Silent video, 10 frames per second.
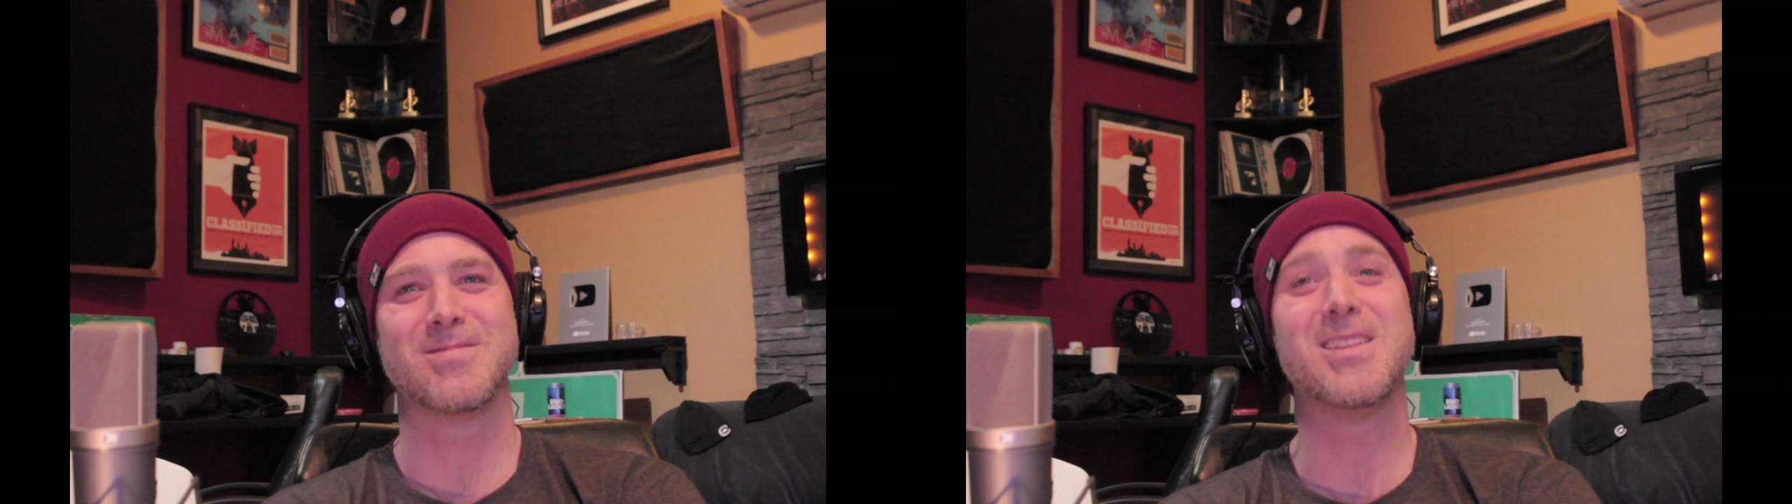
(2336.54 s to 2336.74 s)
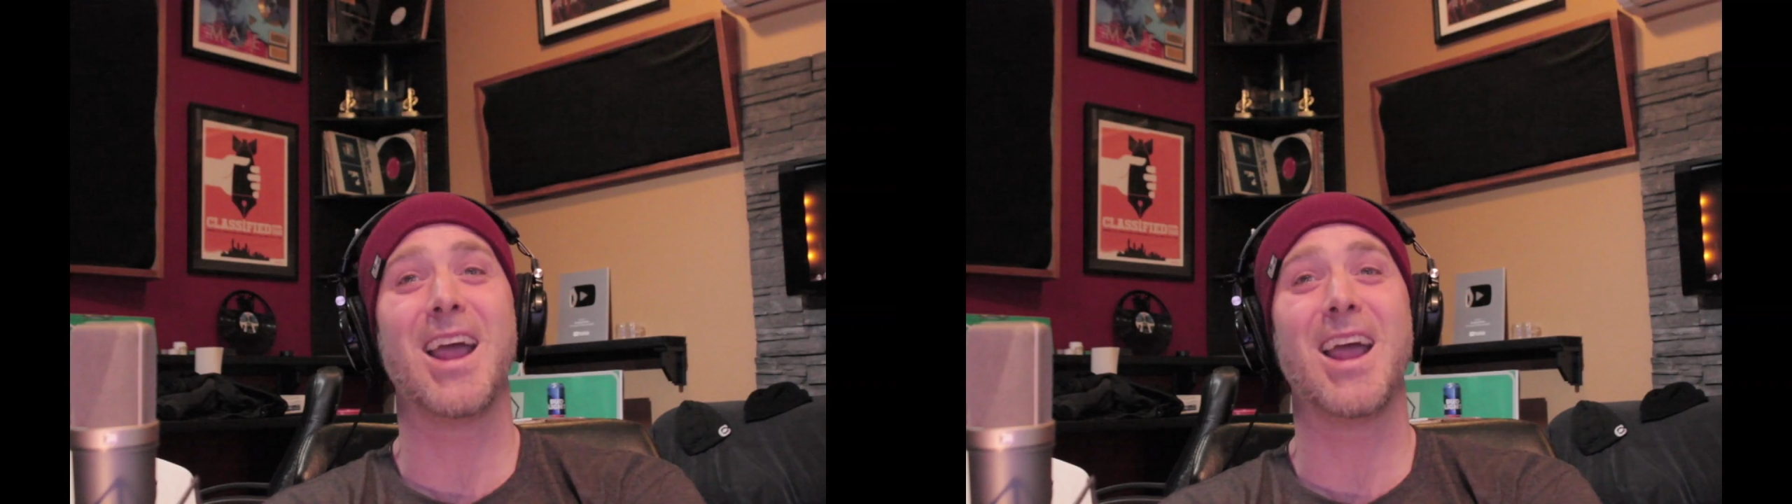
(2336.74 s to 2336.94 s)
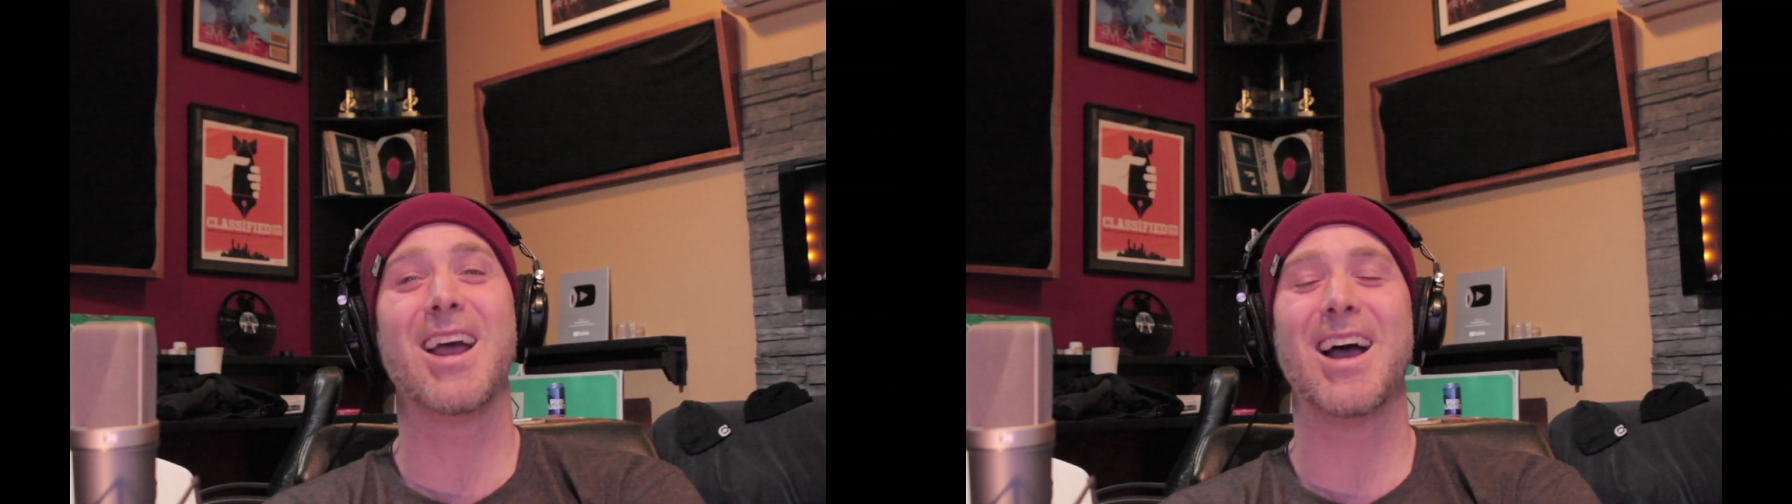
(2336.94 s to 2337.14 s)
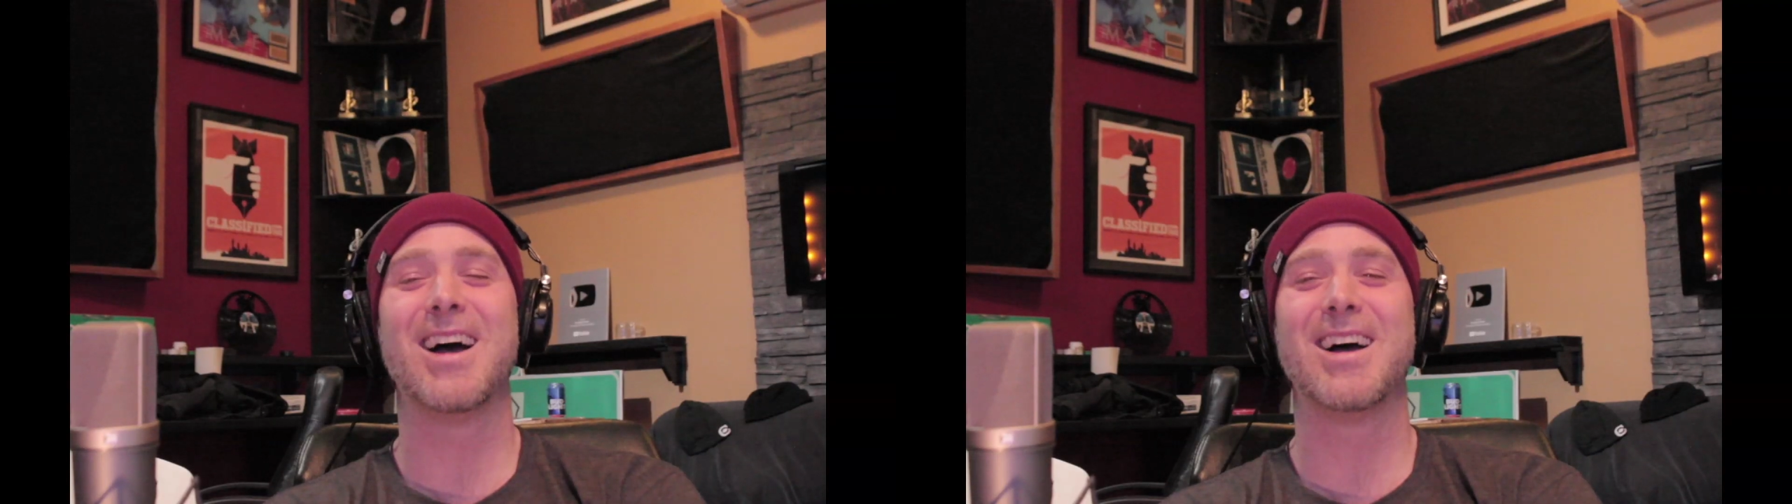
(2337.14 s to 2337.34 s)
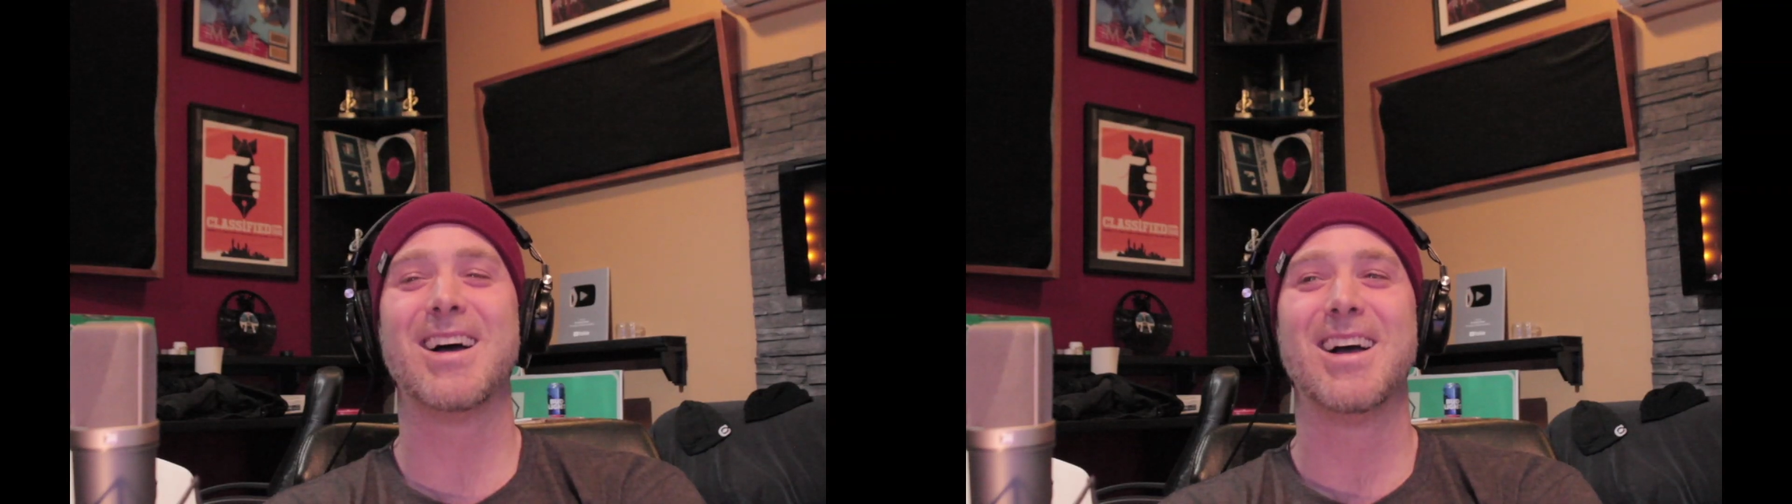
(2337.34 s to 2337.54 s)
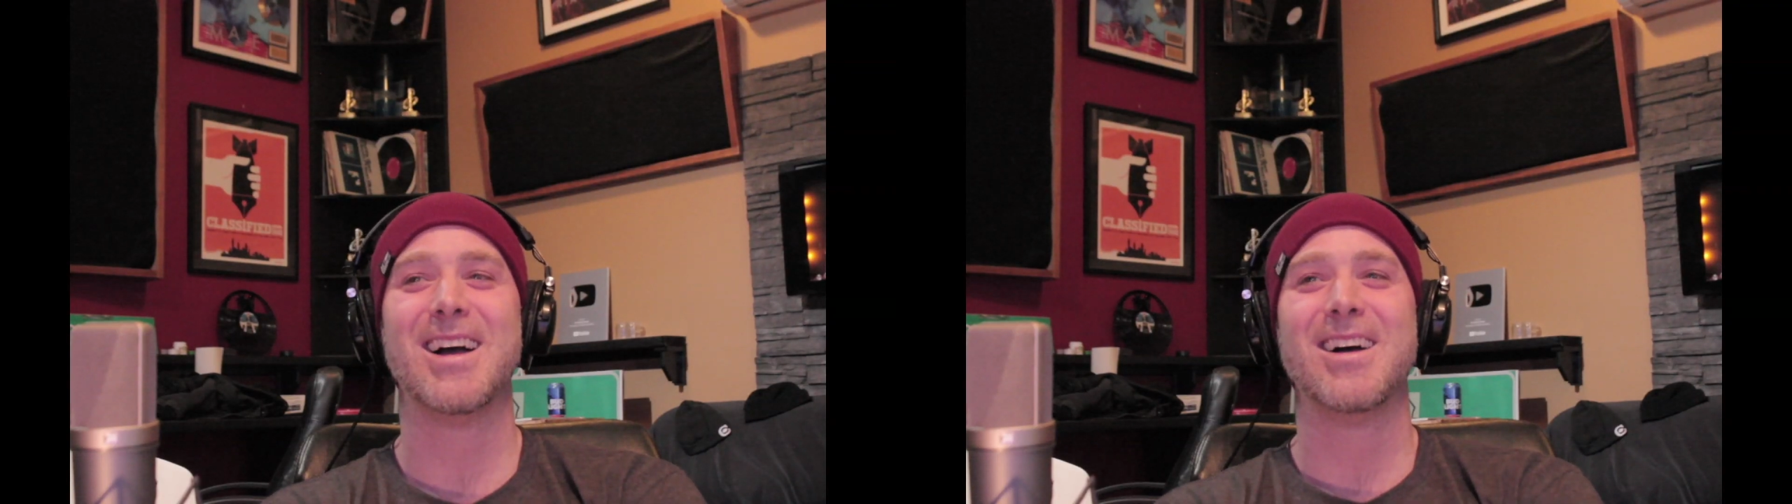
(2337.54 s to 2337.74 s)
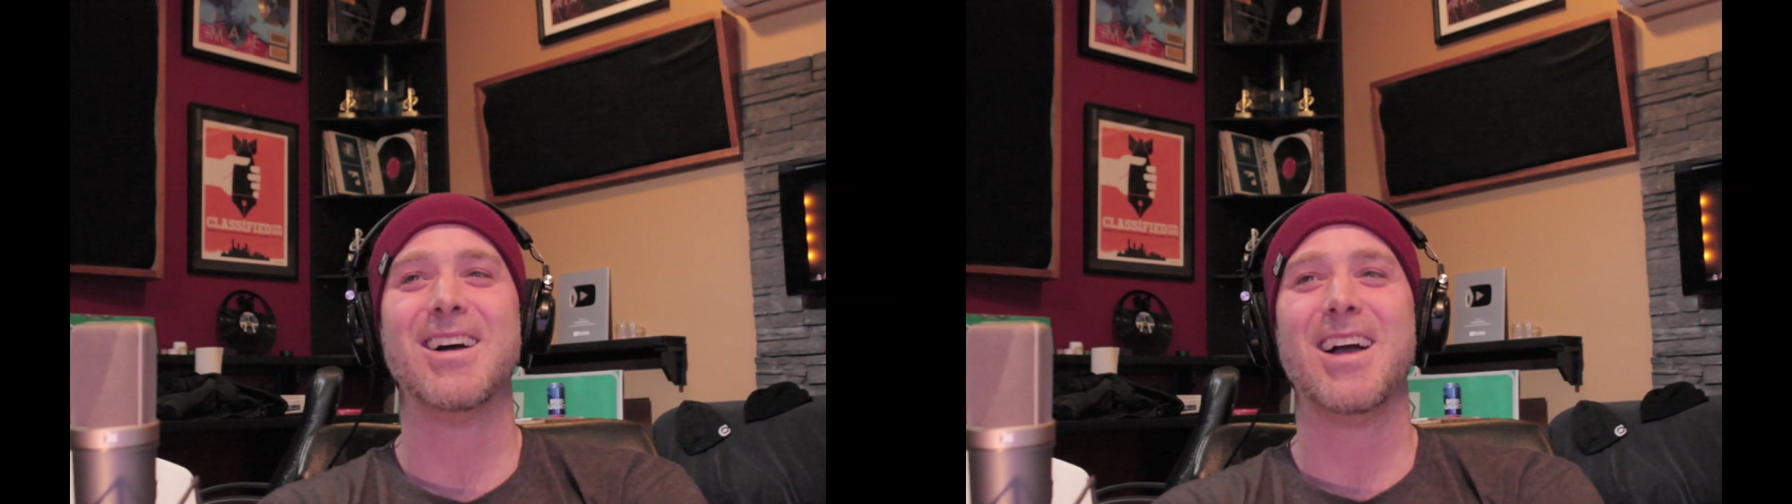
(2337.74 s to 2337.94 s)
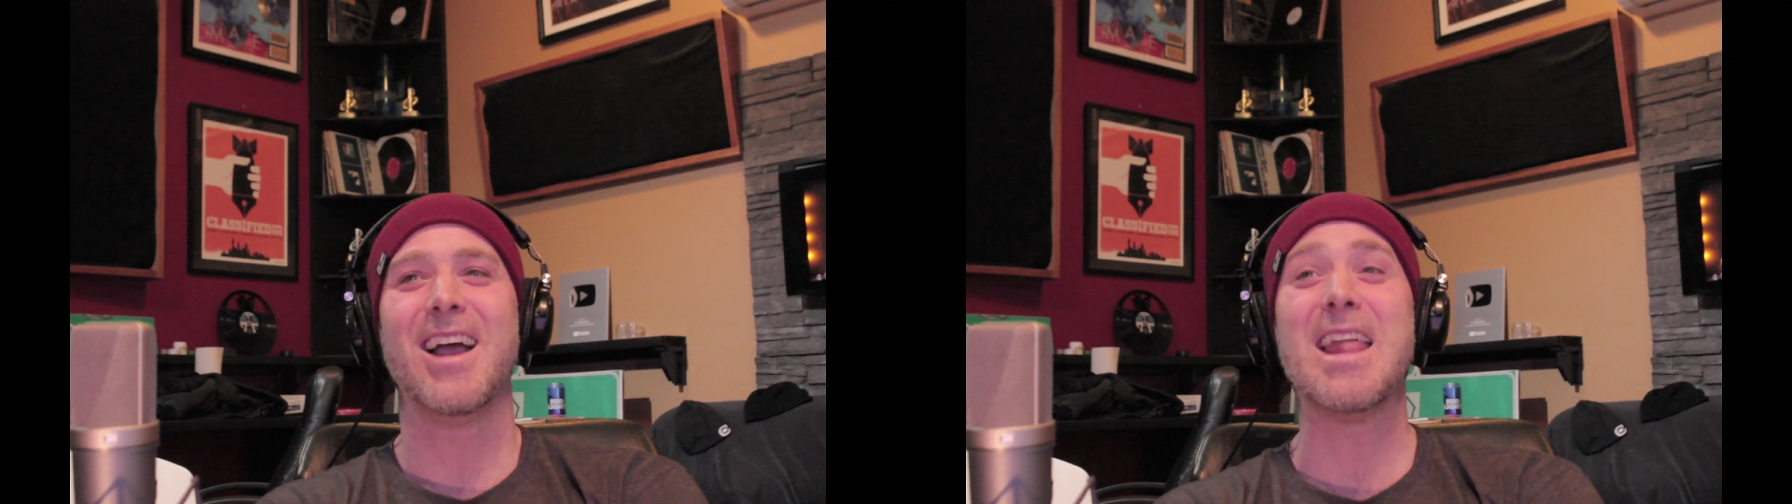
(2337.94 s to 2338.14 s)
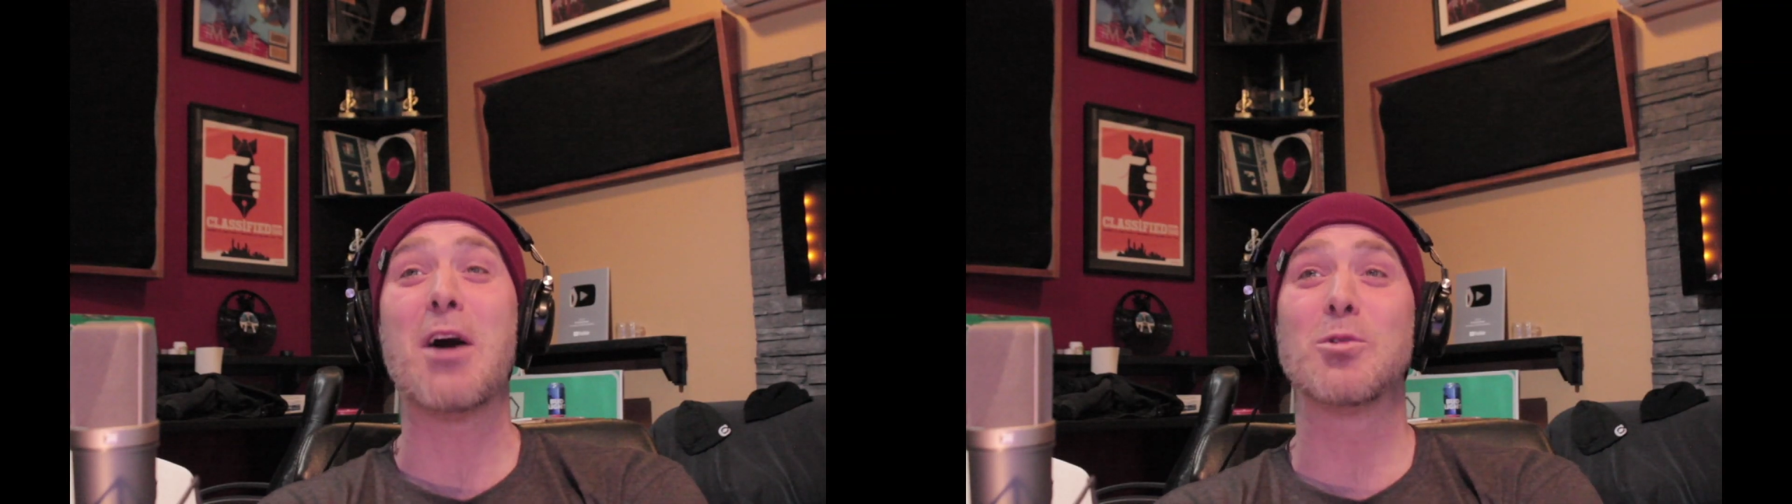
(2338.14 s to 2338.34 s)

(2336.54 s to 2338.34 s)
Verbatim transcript: Yeah, and that